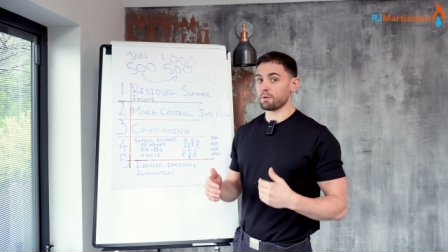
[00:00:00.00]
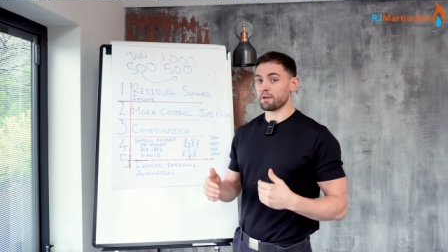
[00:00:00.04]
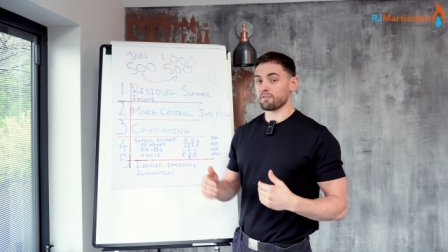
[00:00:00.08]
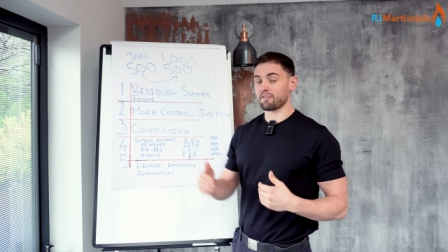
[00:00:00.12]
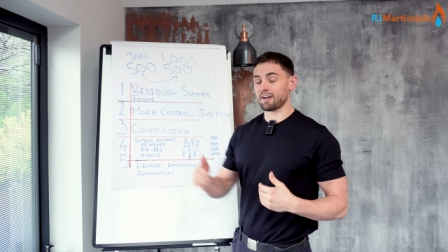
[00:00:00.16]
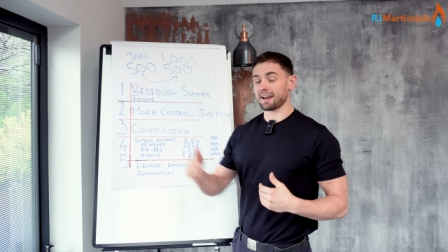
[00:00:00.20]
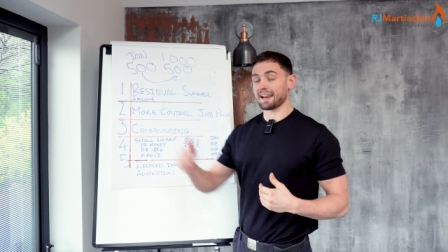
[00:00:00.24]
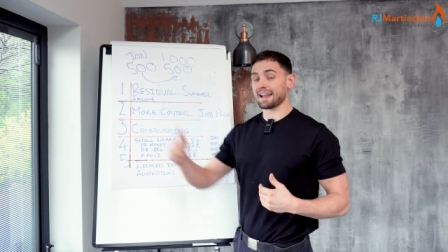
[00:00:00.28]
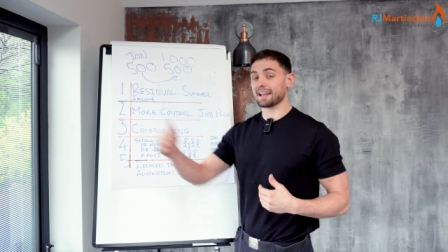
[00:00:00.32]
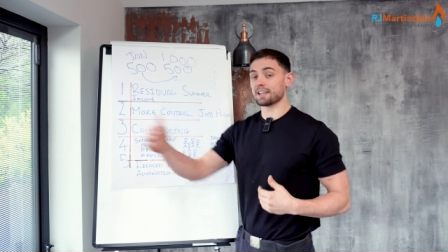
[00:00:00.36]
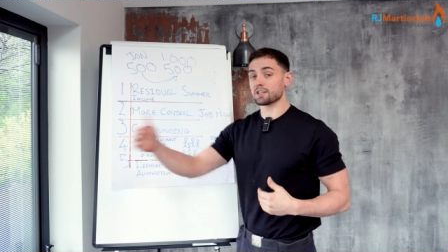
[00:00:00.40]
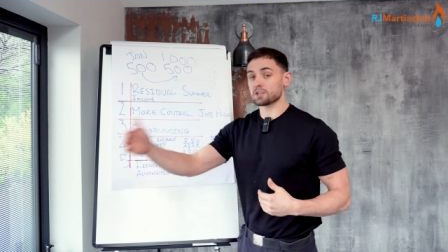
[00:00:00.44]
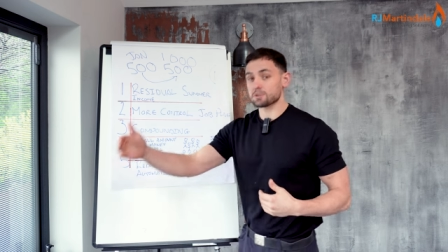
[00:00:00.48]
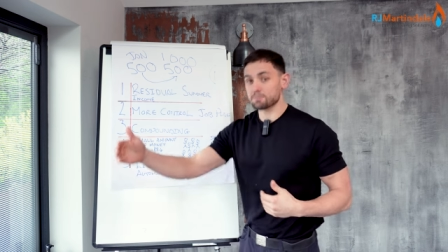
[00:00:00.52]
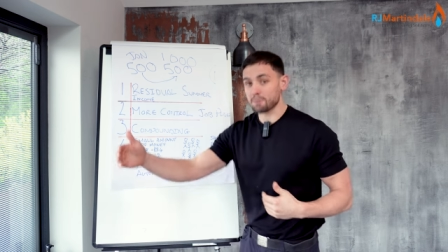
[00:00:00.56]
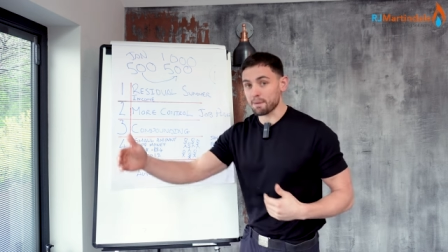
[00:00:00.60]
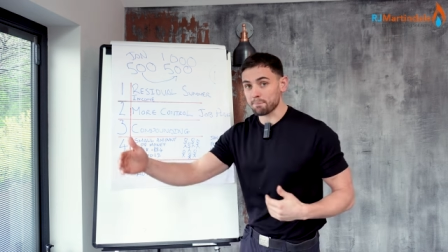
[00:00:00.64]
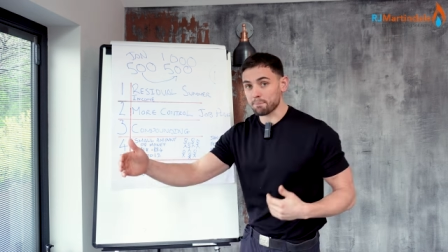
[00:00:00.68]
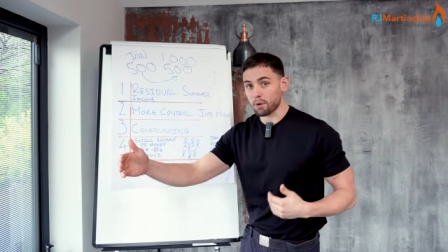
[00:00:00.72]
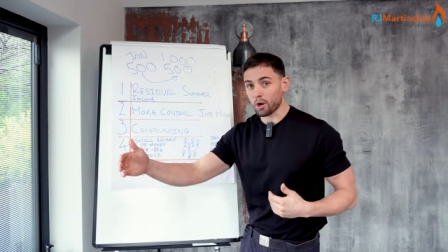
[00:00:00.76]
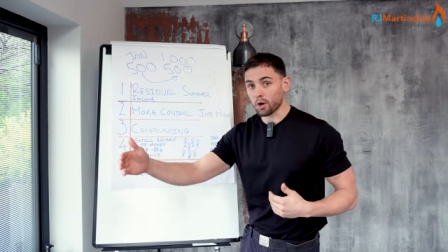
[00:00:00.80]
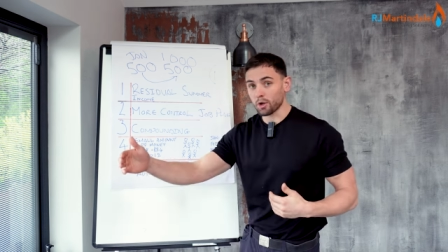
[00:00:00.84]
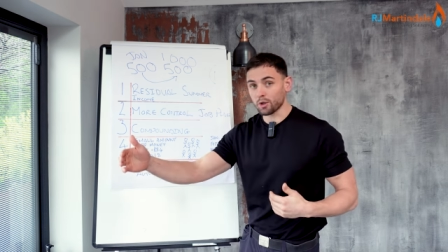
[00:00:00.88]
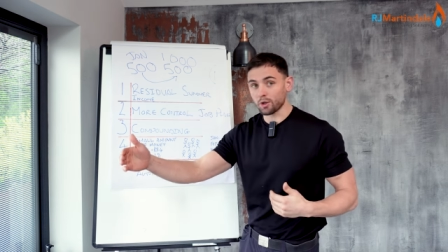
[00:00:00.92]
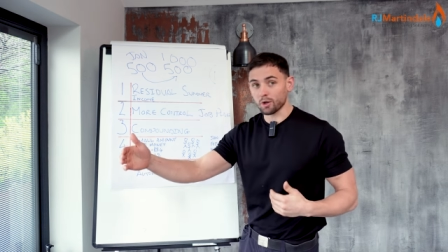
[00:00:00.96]
but if I cancel
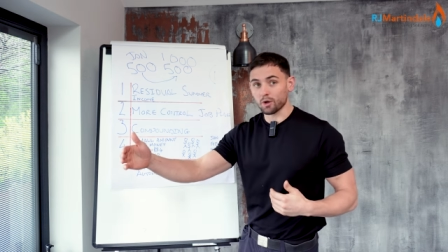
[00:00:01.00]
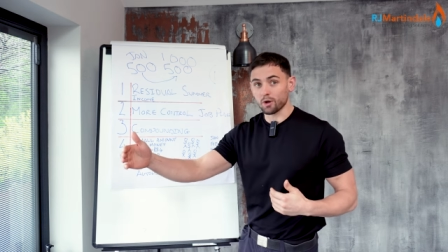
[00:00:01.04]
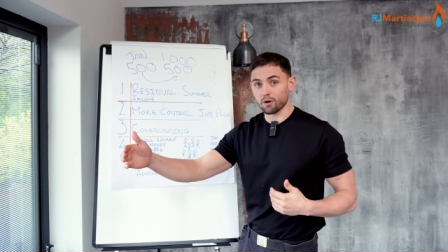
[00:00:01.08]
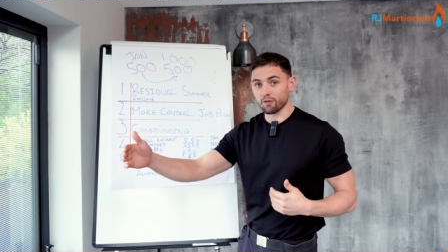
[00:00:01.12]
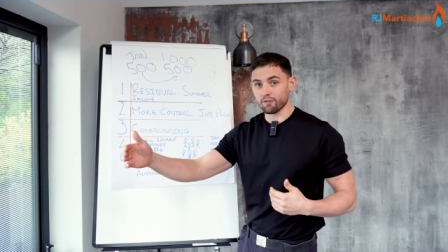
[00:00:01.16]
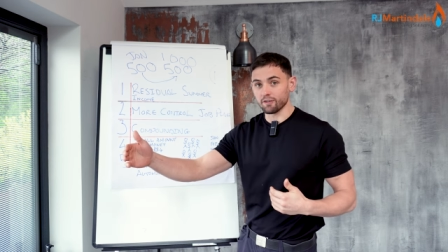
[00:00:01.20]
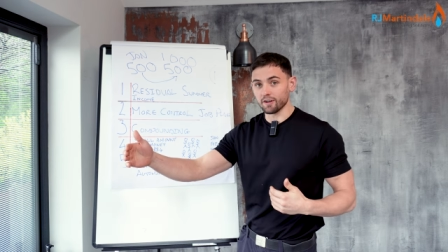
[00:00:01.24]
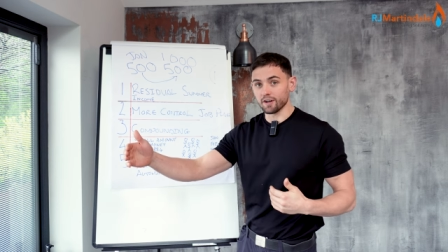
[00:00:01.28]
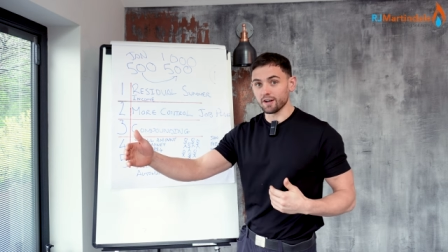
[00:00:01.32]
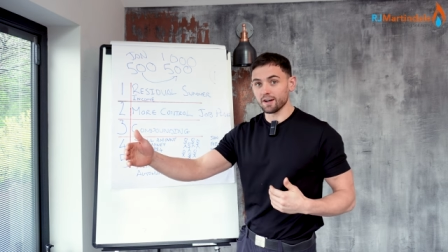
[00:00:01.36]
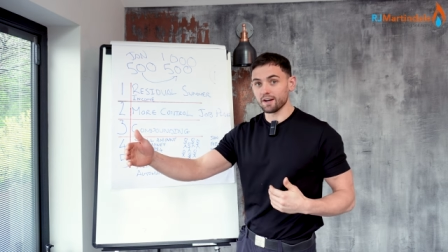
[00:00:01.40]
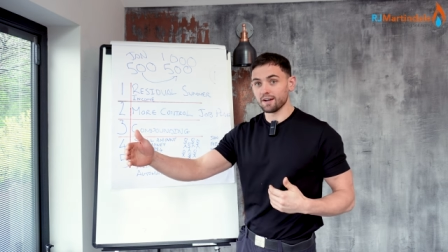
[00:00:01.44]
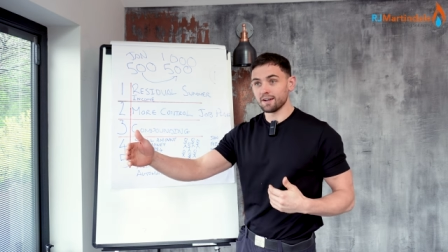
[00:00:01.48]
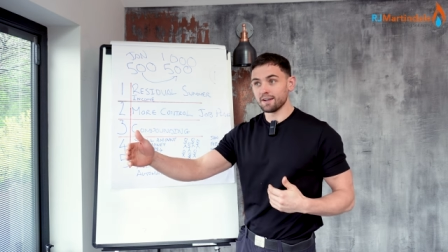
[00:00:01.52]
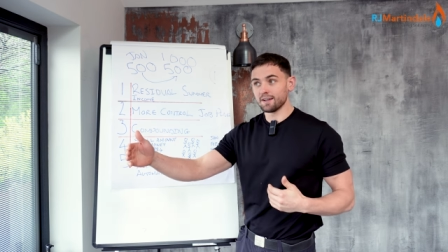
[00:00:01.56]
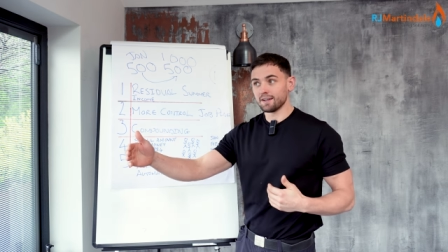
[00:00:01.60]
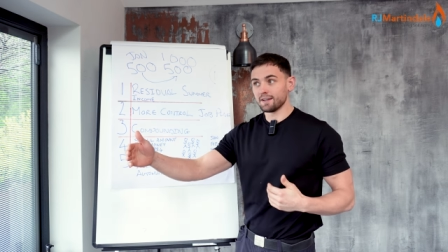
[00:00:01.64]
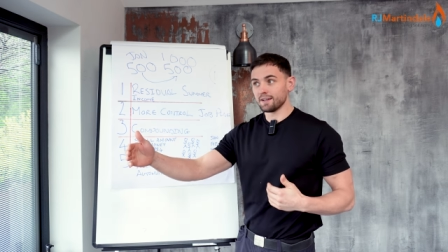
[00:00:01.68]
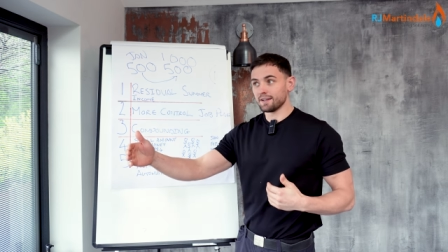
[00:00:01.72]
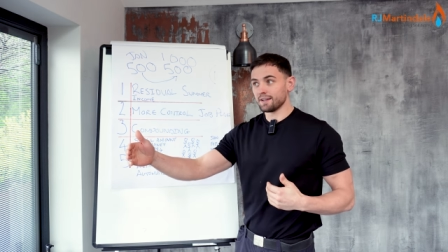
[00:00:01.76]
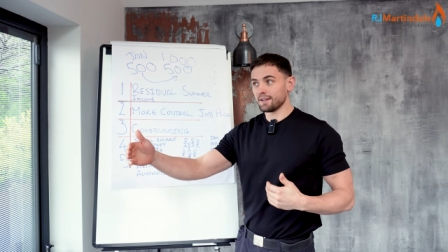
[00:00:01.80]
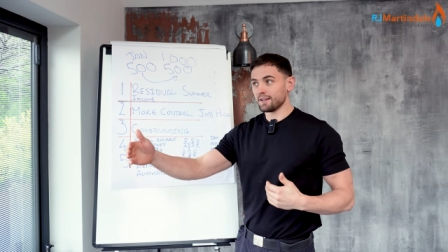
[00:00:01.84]
my boiler cover